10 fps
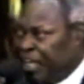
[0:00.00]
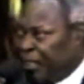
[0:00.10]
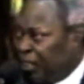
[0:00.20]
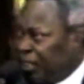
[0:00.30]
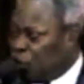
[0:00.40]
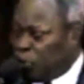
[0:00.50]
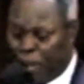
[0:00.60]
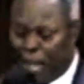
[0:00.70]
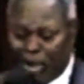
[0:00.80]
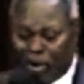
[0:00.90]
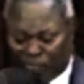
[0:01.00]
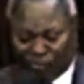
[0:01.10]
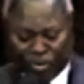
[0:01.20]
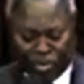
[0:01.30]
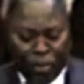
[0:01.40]
it is
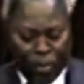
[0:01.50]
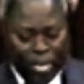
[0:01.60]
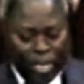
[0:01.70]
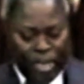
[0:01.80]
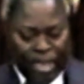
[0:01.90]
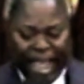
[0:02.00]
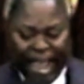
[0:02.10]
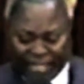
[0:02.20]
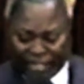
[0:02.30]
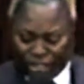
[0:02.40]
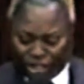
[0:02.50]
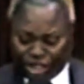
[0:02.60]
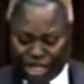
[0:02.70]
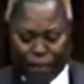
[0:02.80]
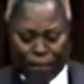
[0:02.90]
powerful, and it is
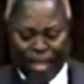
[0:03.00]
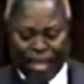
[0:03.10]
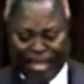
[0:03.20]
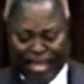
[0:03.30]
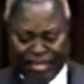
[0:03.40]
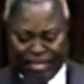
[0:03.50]
sharper